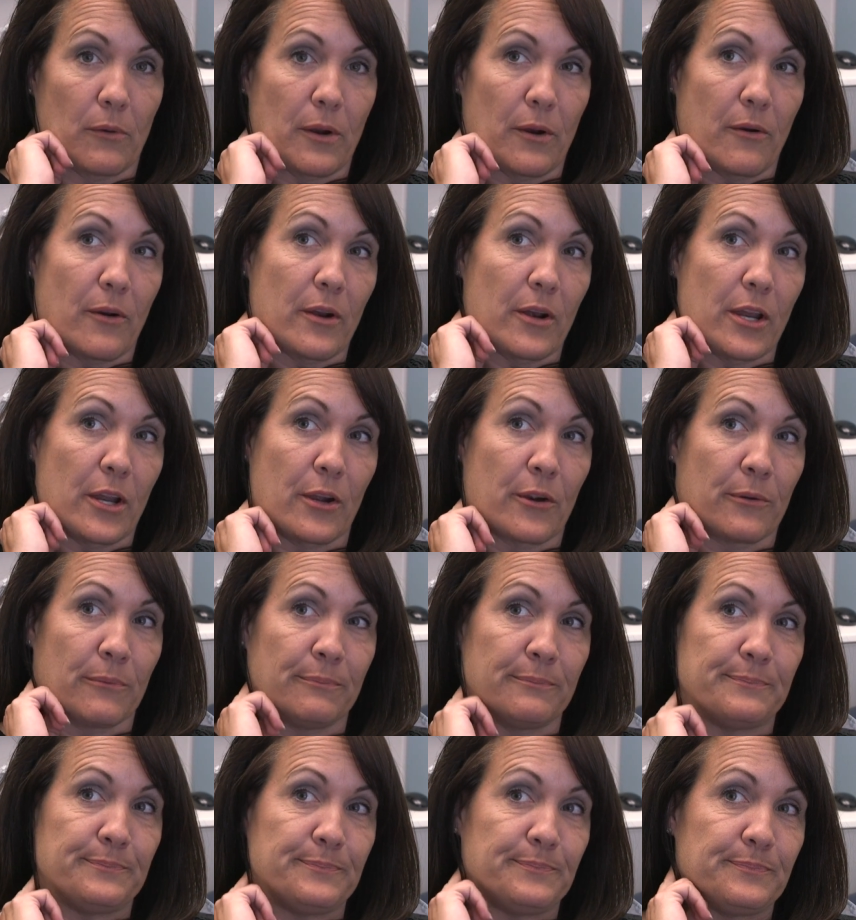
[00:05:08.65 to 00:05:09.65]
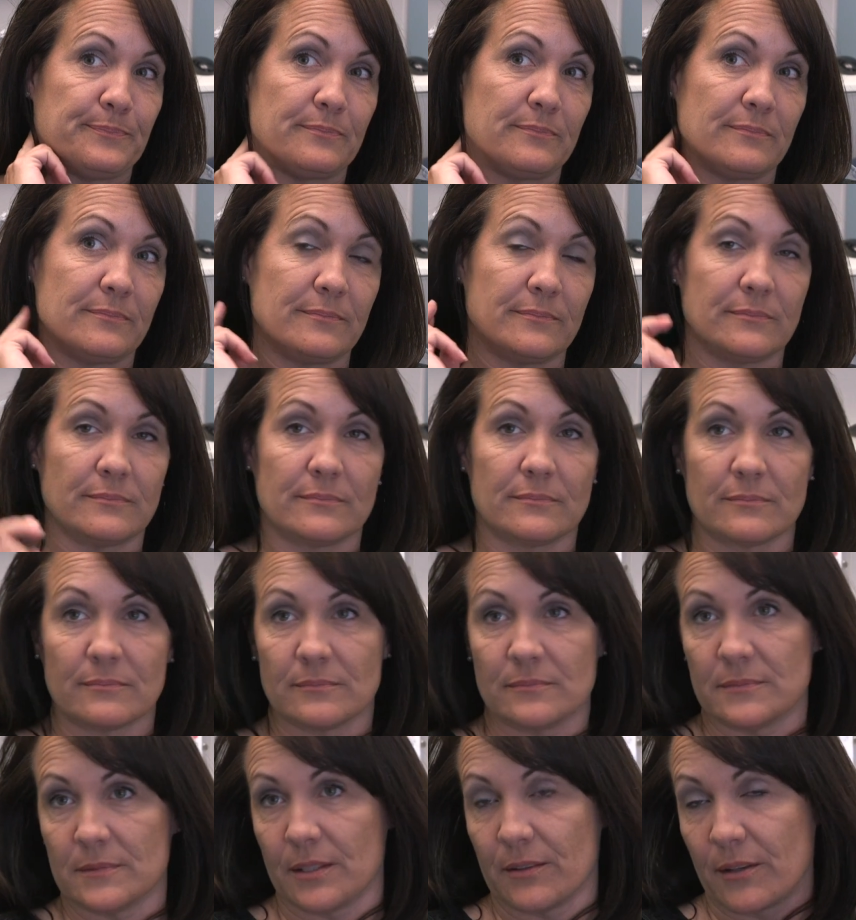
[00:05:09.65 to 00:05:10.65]
Right around here. And
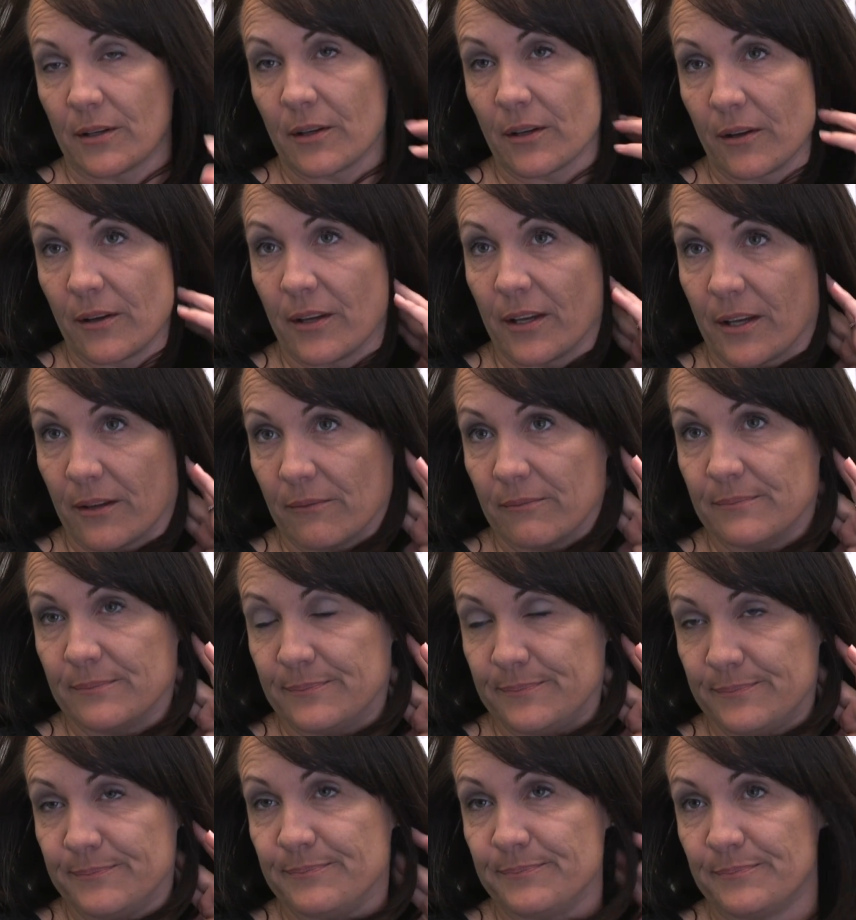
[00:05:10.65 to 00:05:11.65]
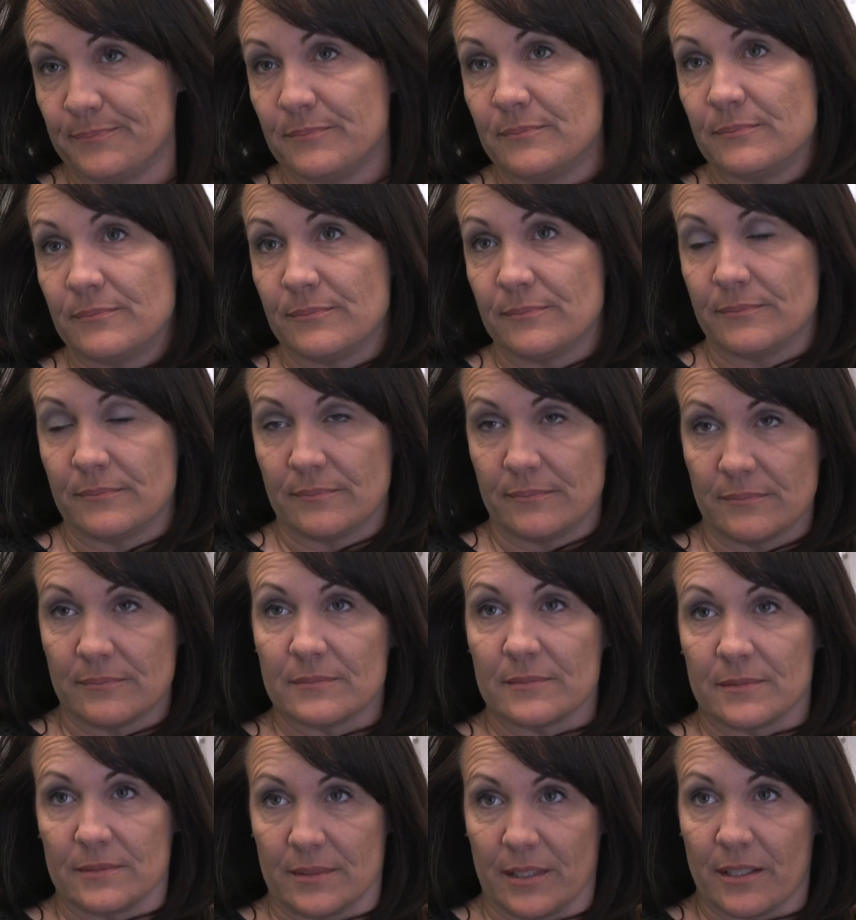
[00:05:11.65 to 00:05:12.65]
an hour ago, mm-hmm. you were swishing ice
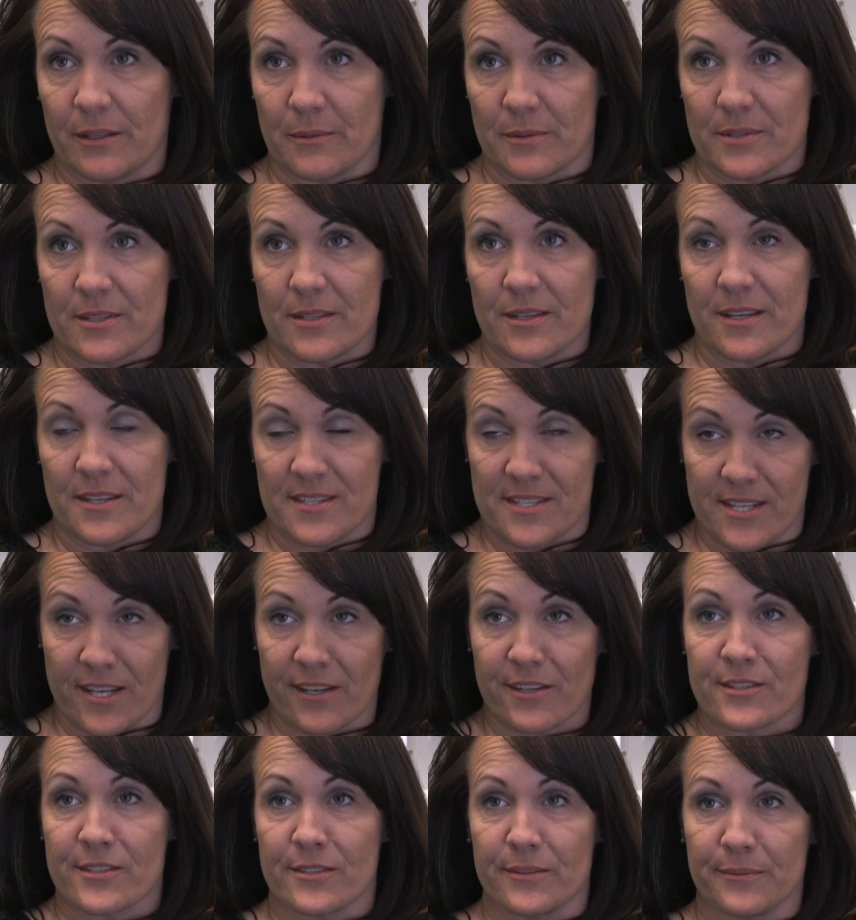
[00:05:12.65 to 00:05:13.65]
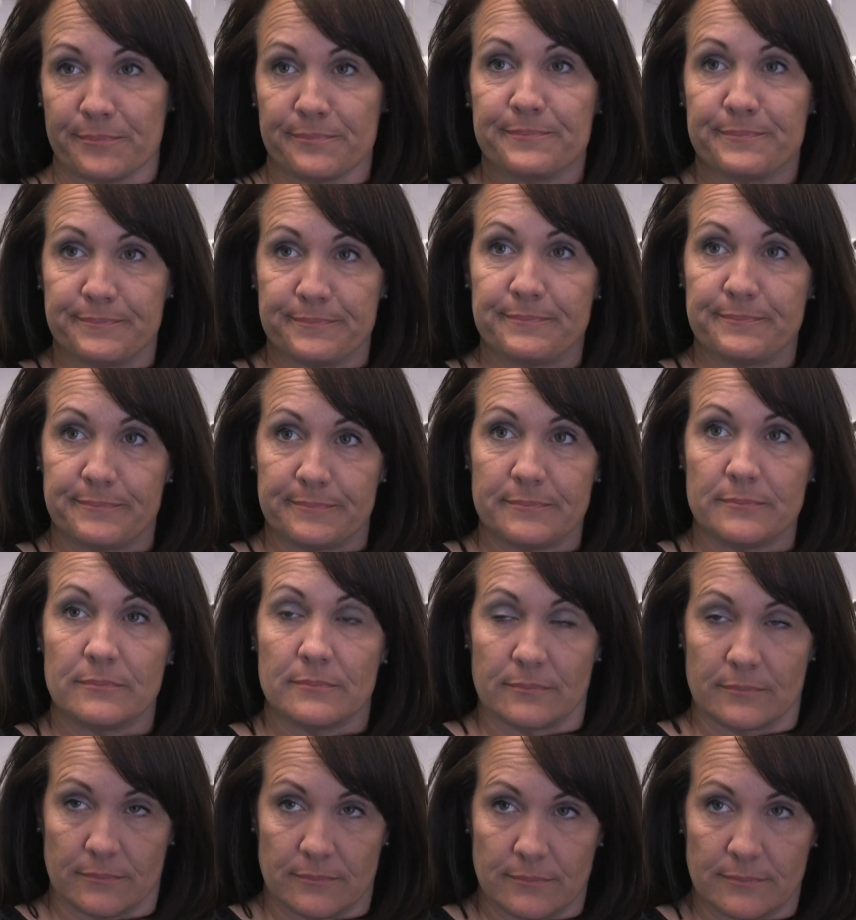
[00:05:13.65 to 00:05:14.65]
water, and you were a, a six
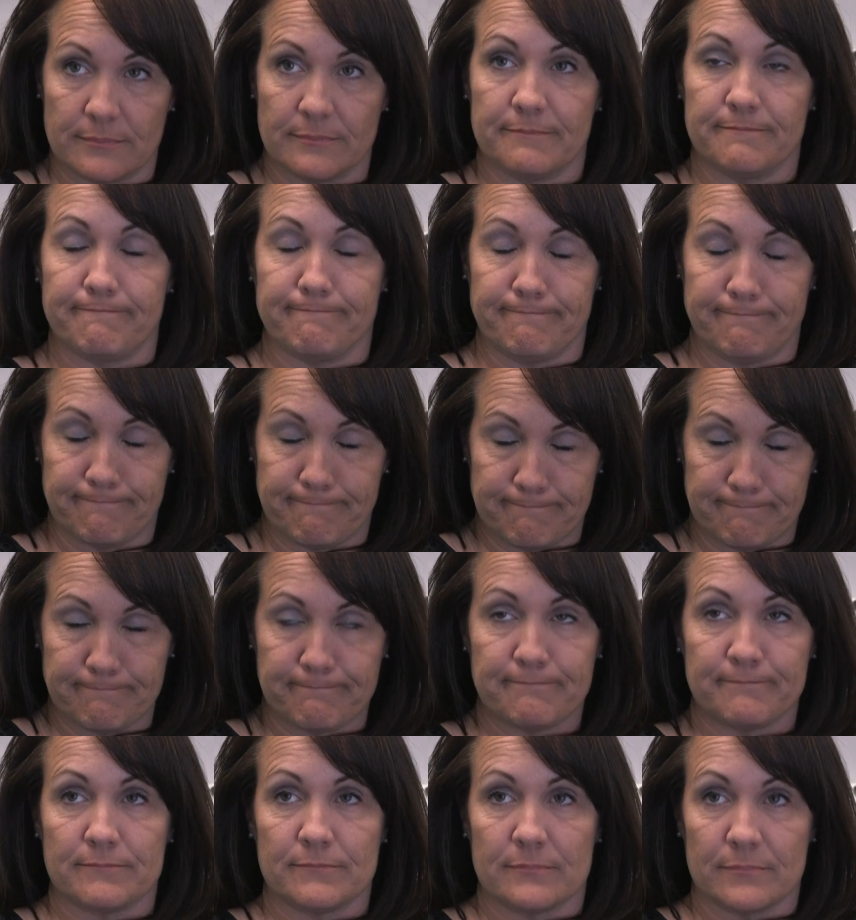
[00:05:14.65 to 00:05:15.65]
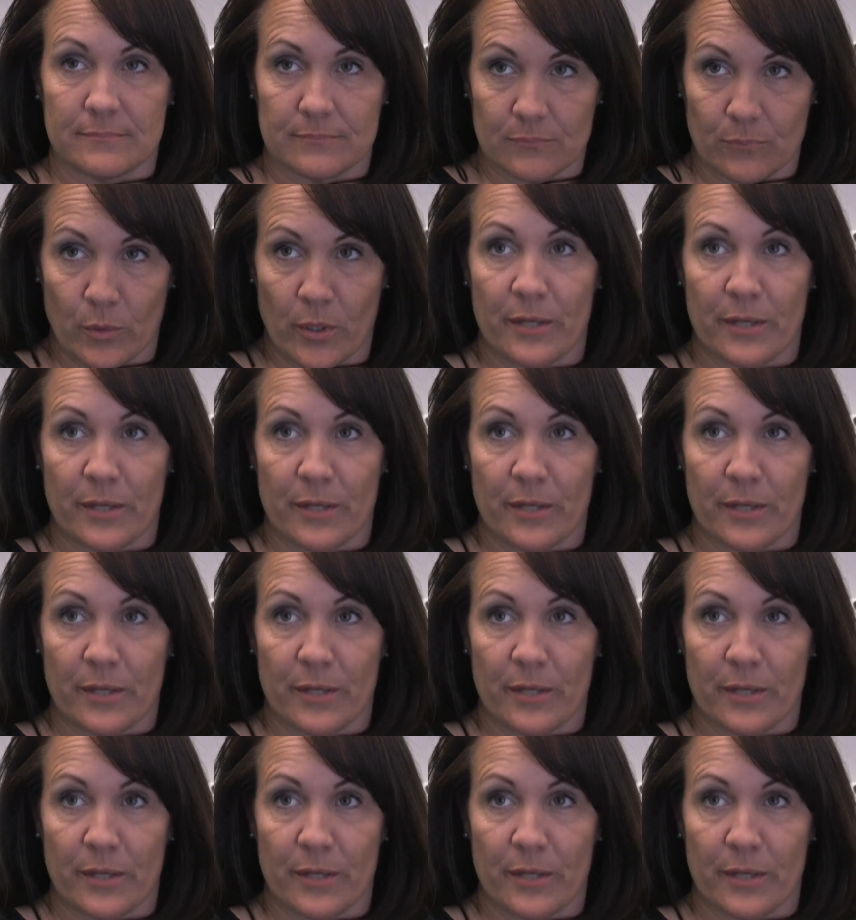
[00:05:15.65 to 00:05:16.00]
six out of 10 and now you were a.